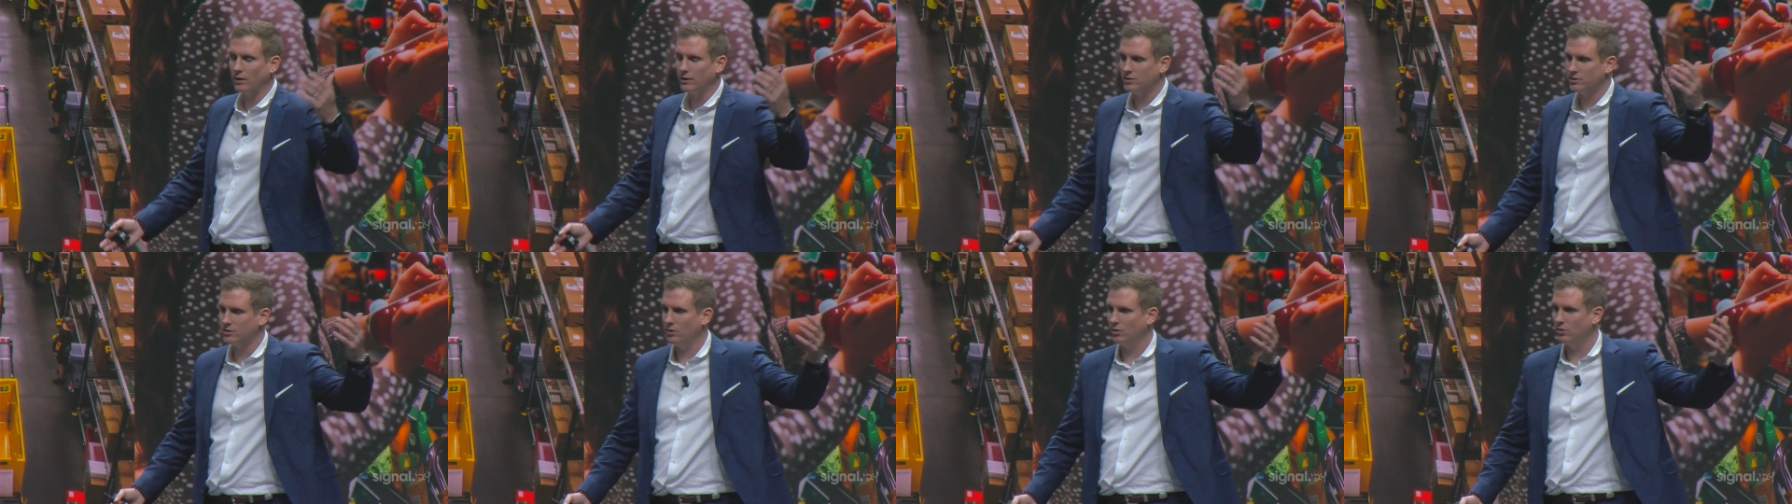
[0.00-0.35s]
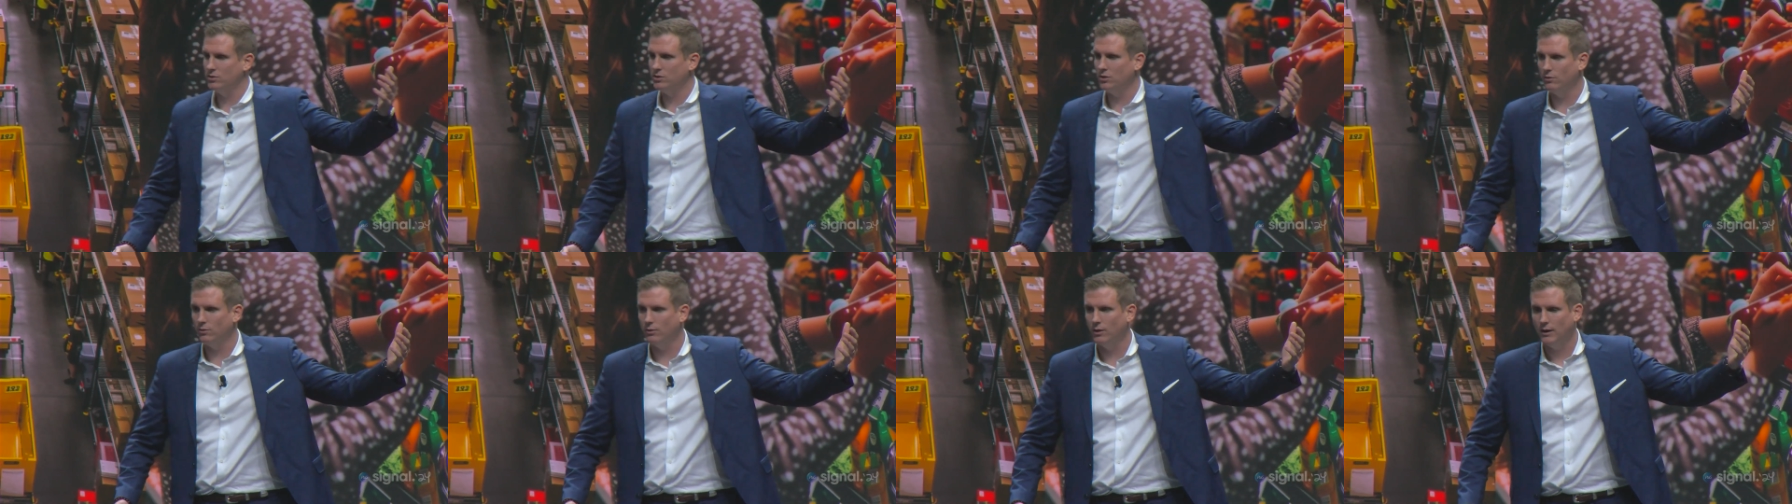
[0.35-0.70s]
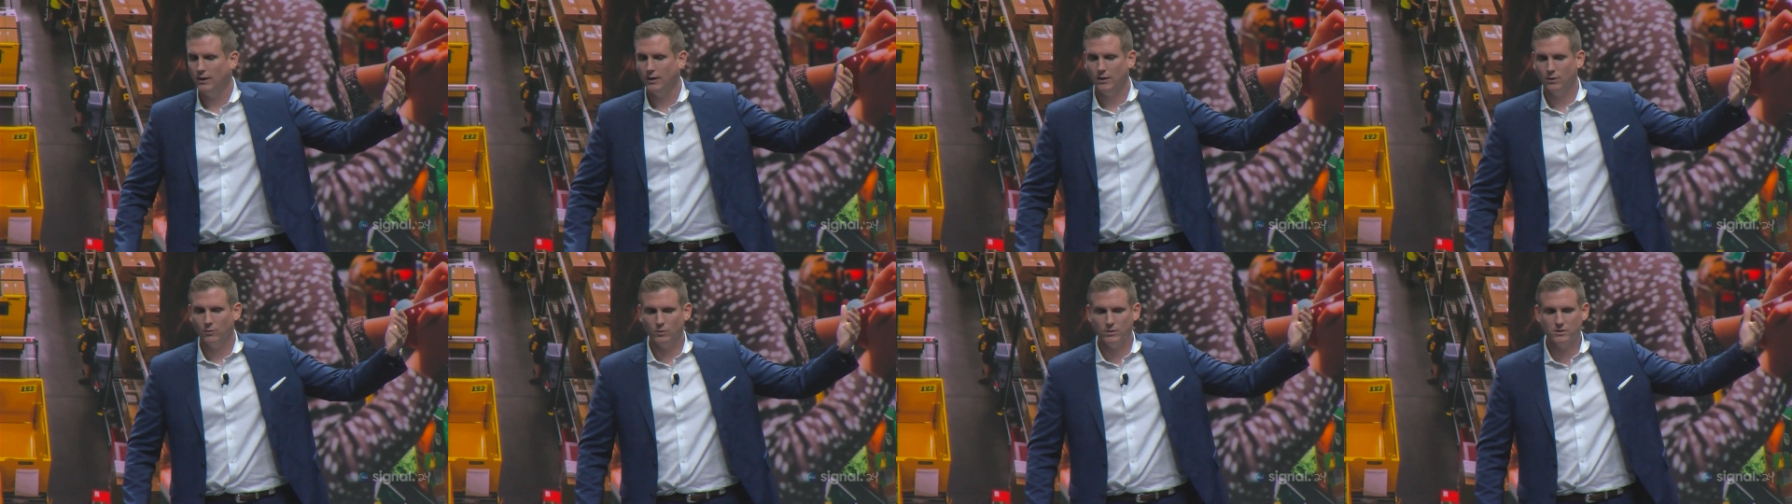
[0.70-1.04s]
I showed you
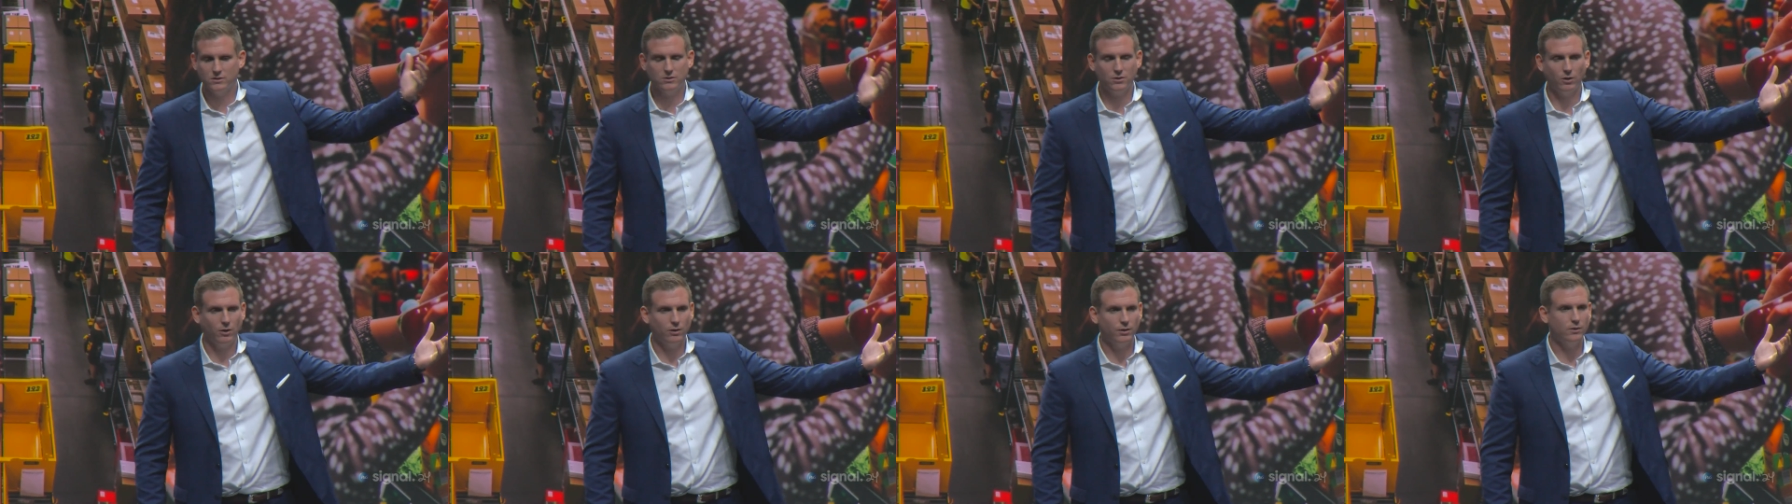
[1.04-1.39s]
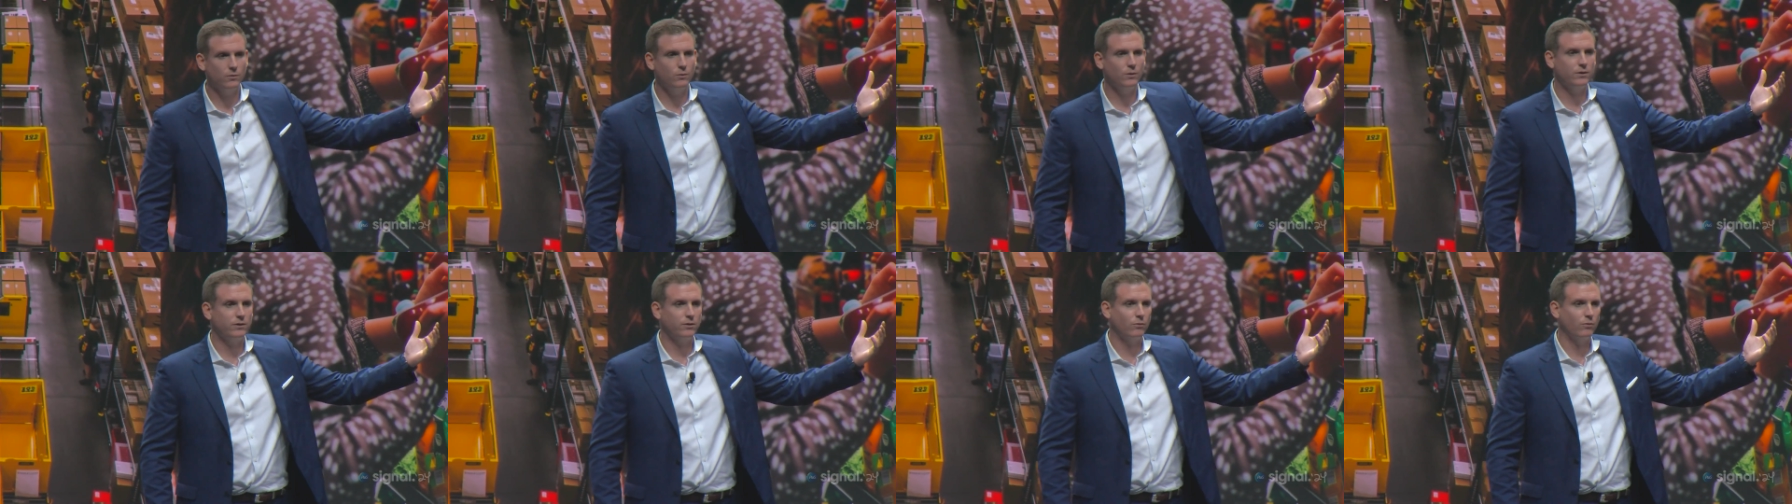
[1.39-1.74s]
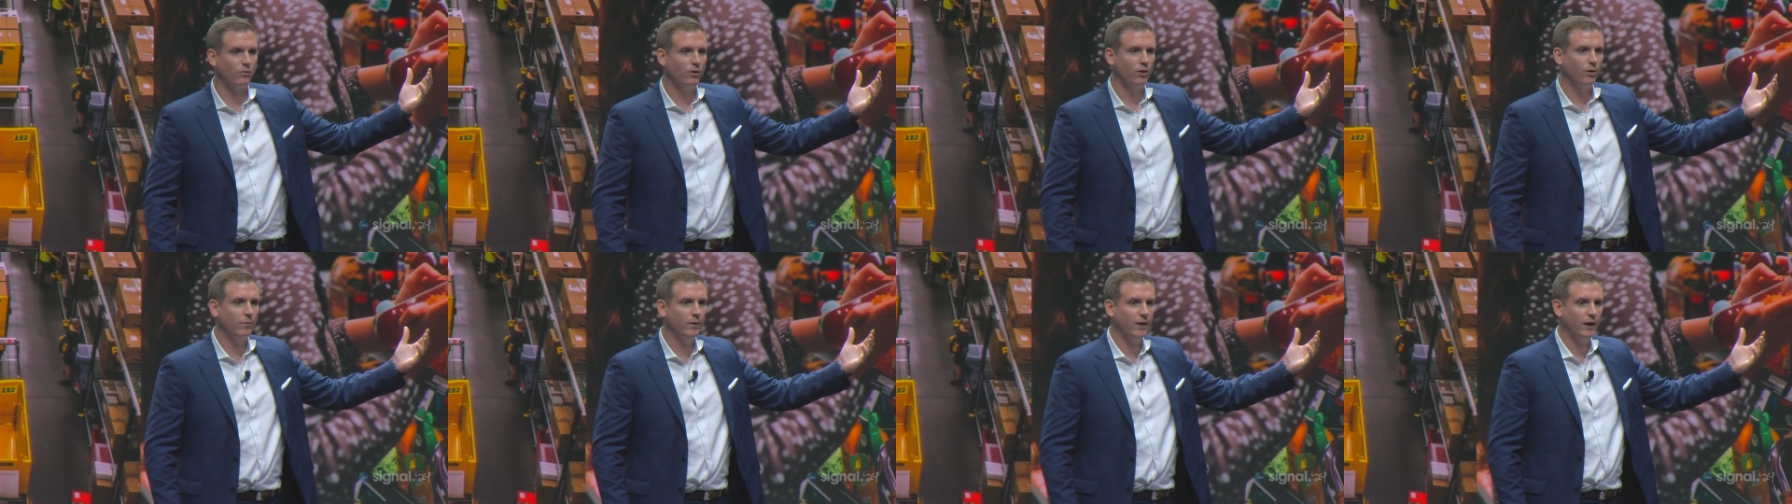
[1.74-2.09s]
we started with a
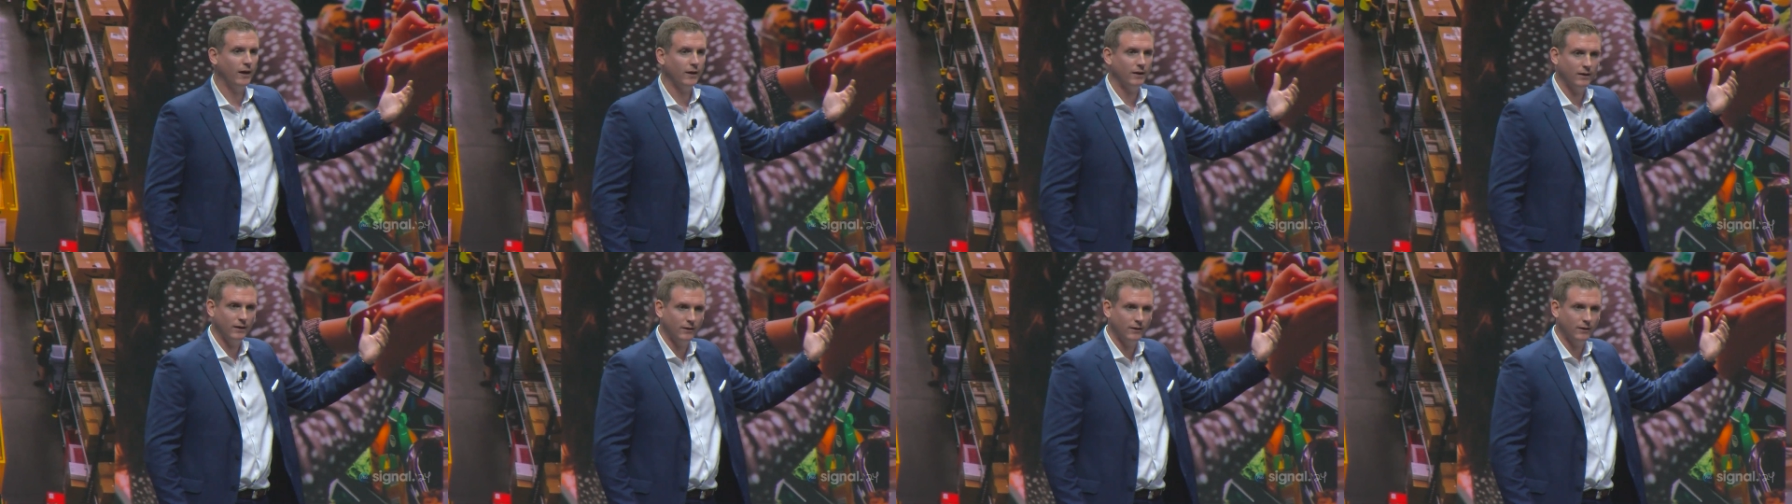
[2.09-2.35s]
robot